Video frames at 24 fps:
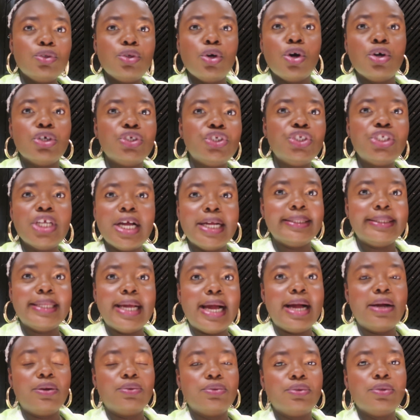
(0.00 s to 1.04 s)
sort of shut
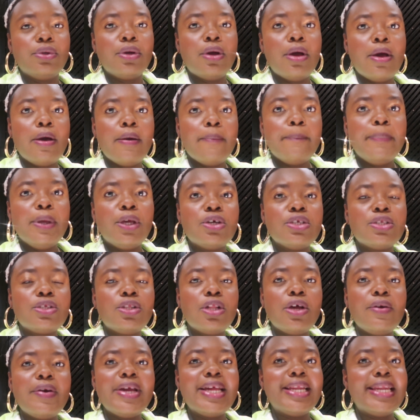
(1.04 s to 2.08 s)
down because
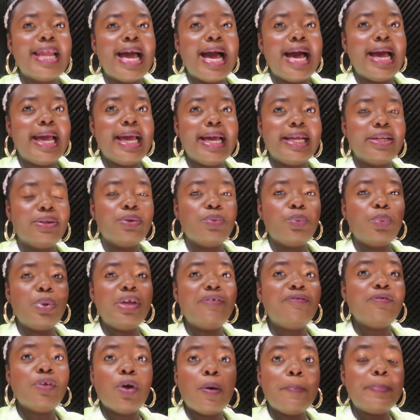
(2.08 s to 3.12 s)
Gloria and I have
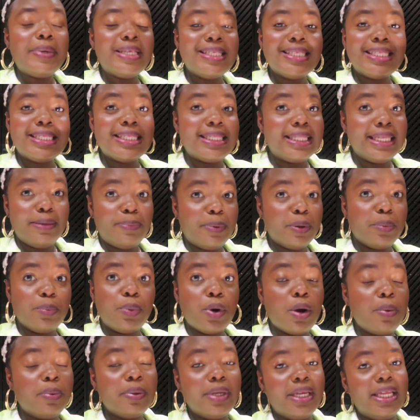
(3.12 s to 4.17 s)
we've not been sleeping
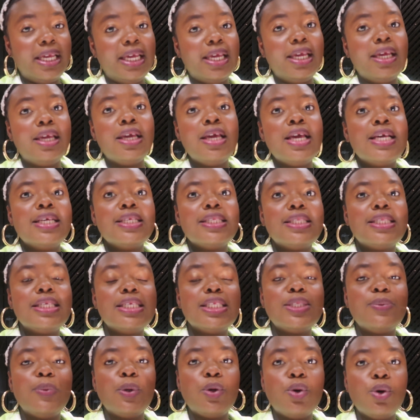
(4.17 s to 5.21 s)
properly
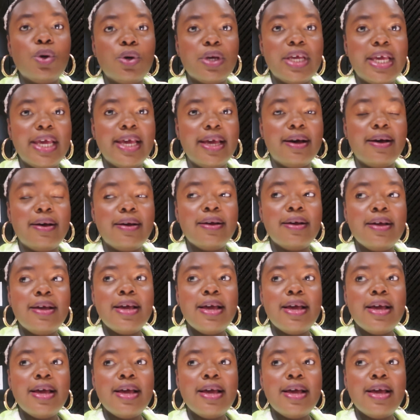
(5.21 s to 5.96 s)
since we got here.